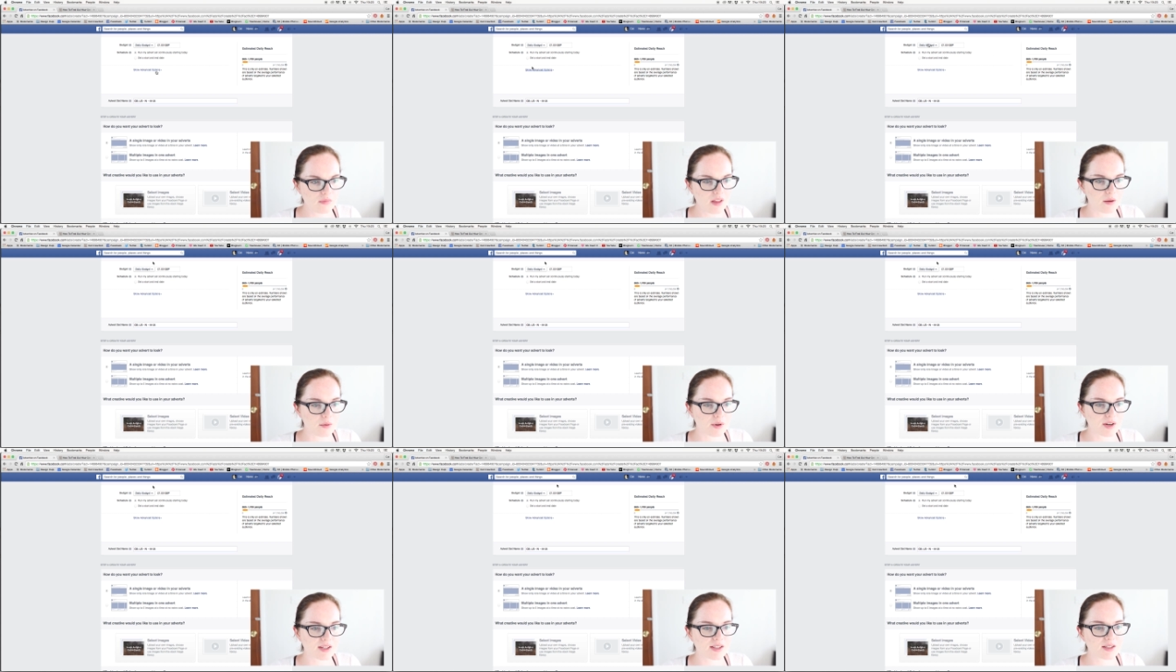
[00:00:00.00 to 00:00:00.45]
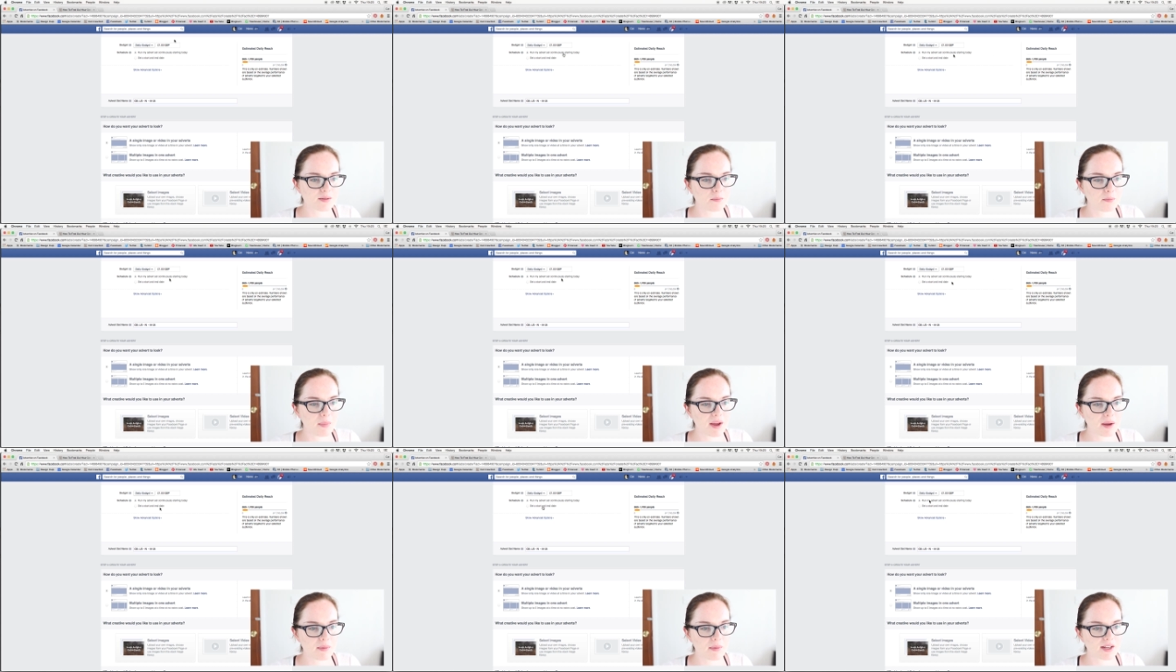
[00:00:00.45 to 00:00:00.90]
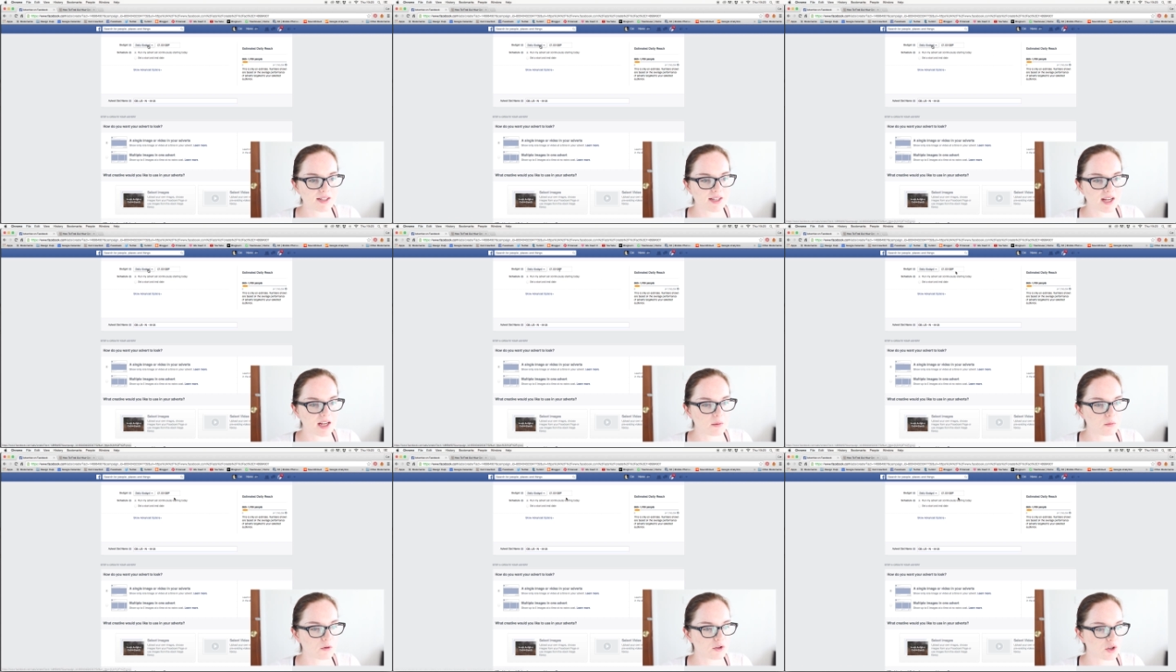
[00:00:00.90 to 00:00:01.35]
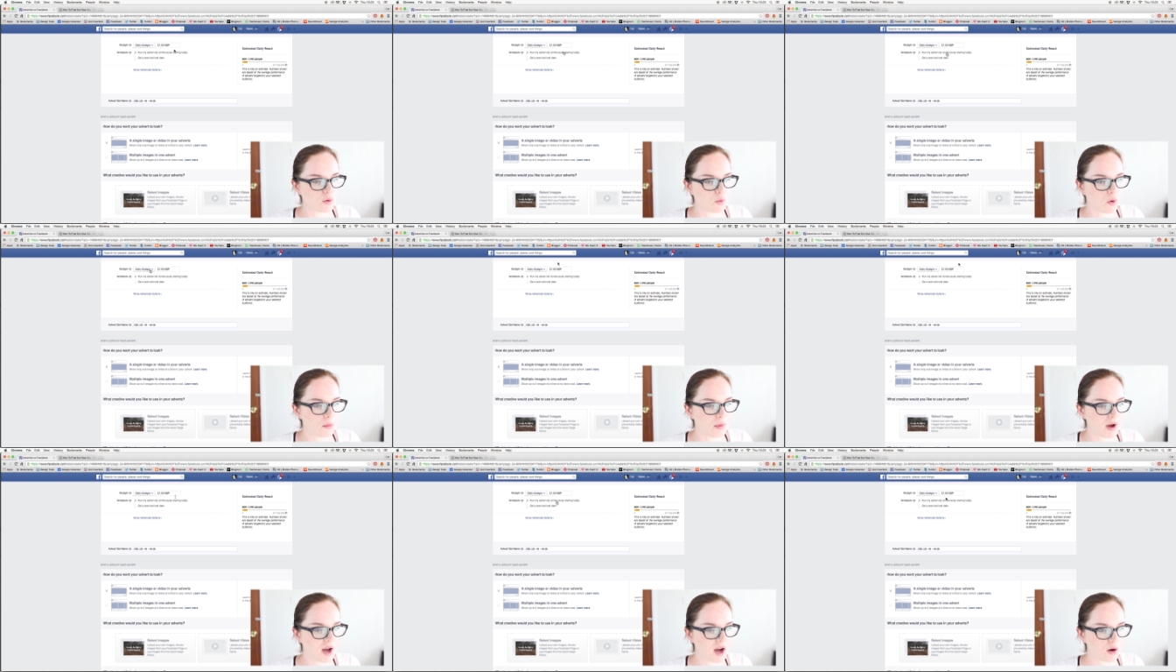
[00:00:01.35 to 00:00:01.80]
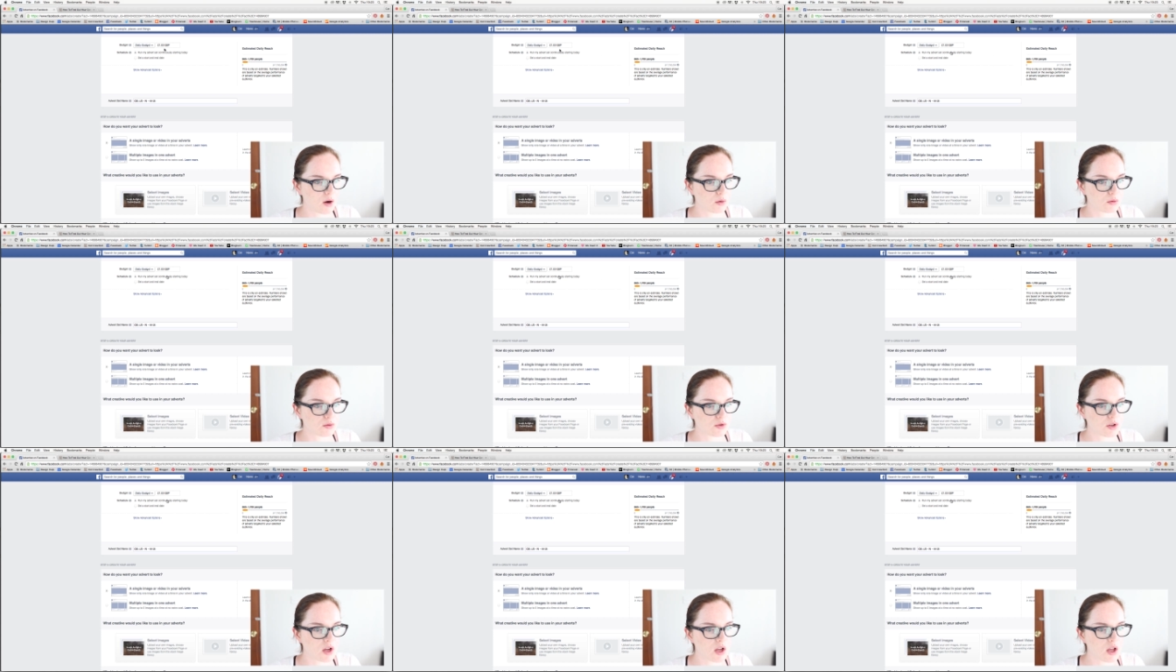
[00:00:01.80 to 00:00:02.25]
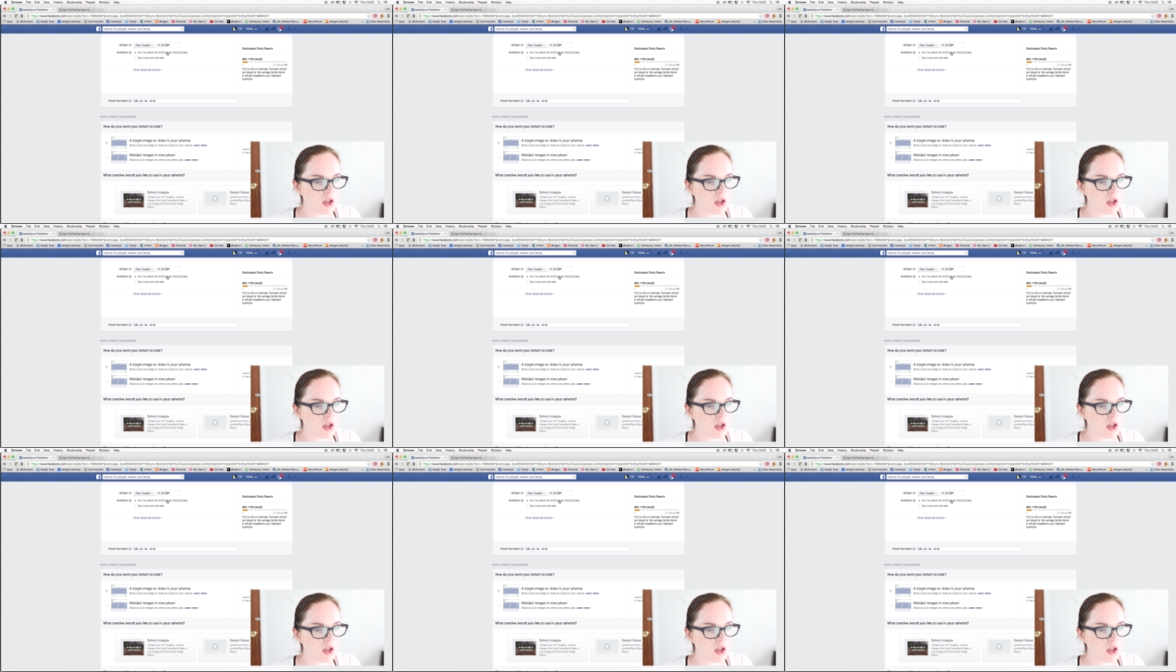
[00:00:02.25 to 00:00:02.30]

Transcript: I'm going to make my daily budget £1,